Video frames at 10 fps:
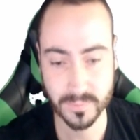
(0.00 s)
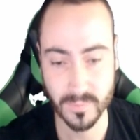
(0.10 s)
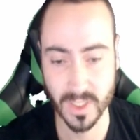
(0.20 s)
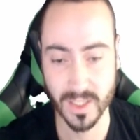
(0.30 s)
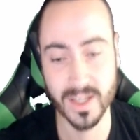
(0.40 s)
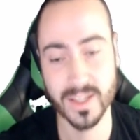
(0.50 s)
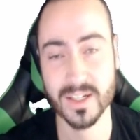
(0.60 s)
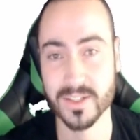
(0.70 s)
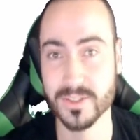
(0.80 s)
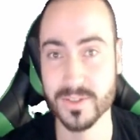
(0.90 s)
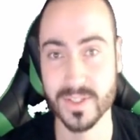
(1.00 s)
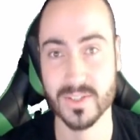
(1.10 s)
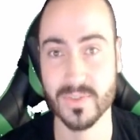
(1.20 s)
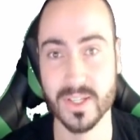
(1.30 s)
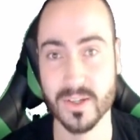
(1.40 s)
And that concludes
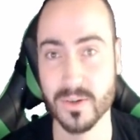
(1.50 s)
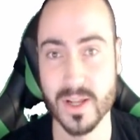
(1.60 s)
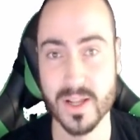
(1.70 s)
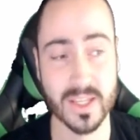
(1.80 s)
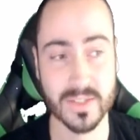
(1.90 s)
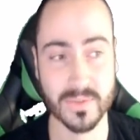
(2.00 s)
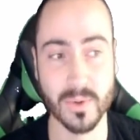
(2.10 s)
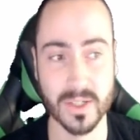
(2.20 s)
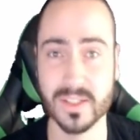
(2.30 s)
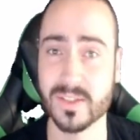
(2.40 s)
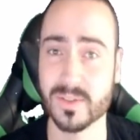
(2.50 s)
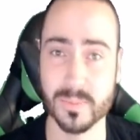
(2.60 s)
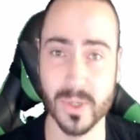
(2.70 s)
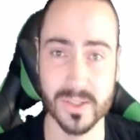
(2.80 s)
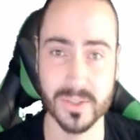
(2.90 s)
this video. Thanks for watching. This was
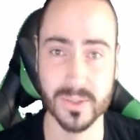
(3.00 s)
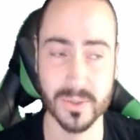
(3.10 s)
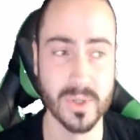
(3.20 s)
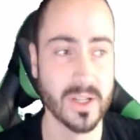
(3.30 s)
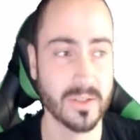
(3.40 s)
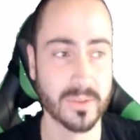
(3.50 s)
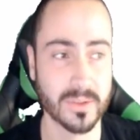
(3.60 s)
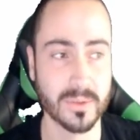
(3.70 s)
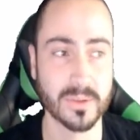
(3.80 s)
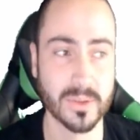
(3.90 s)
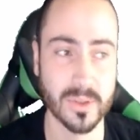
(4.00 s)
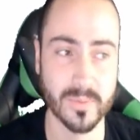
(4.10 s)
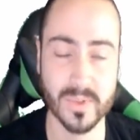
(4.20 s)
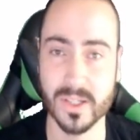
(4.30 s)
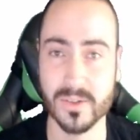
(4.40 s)
part 2 of the Google Chrome
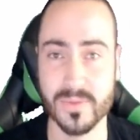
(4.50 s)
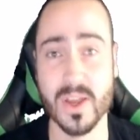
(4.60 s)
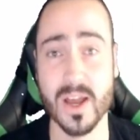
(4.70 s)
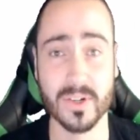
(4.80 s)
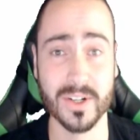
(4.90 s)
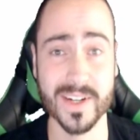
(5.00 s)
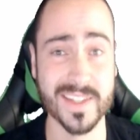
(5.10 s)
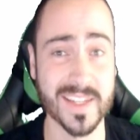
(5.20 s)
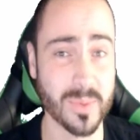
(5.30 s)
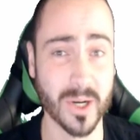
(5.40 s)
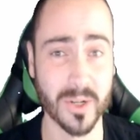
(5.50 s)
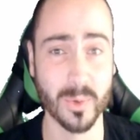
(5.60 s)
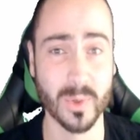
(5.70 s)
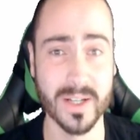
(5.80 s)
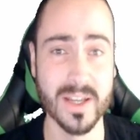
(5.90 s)
video. If you haven't already seen part
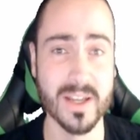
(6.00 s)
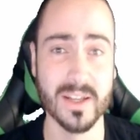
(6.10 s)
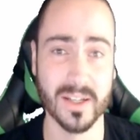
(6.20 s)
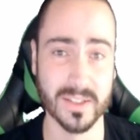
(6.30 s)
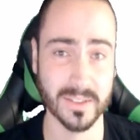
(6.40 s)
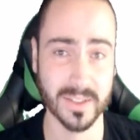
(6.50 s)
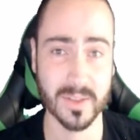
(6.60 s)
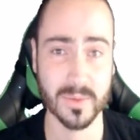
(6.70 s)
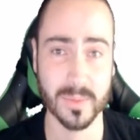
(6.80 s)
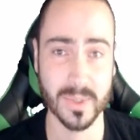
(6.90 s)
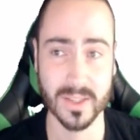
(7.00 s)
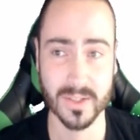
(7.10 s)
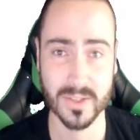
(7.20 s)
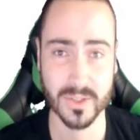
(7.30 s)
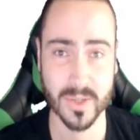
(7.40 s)
1, the link will be in the
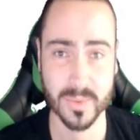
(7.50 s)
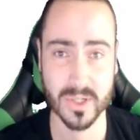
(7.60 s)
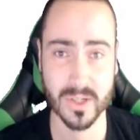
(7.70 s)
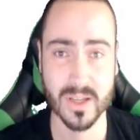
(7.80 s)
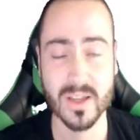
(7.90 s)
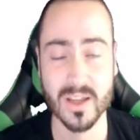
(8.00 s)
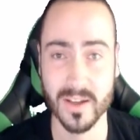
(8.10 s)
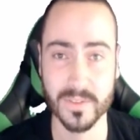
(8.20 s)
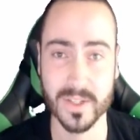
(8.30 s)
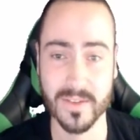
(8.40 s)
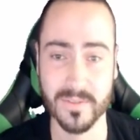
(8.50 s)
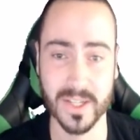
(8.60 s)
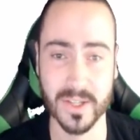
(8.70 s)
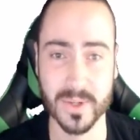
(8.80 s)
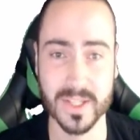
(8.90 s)
description for that
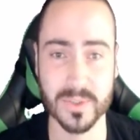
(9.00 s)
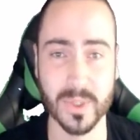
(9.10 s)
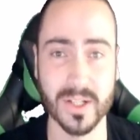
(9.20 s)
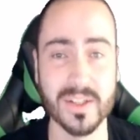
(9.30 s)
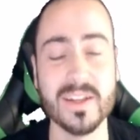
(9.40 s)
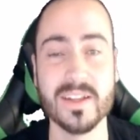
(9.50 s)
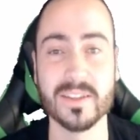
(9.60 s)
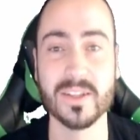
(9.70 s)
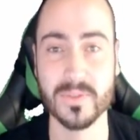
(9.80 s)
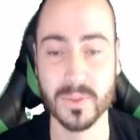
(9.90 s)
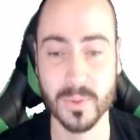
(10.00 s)
video as well. Thank you for